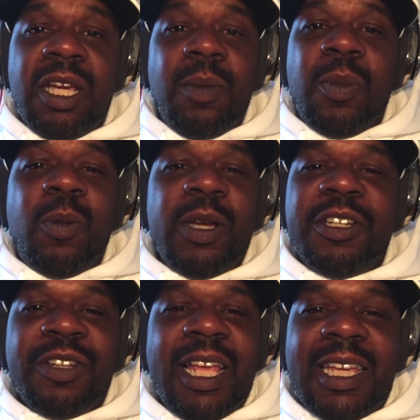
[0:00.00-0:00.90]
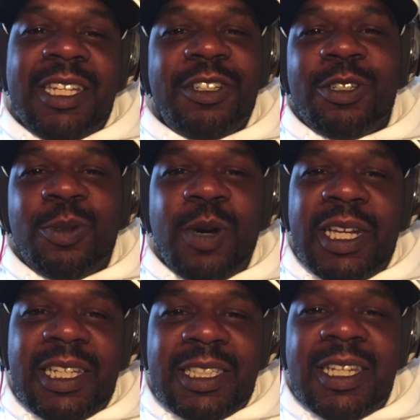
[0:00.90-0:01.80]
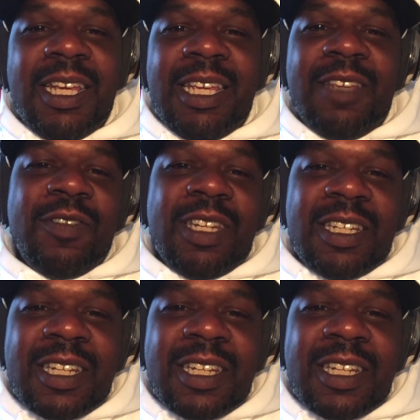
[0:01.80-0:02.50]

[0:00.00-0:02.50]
But when you're like in your 20s, even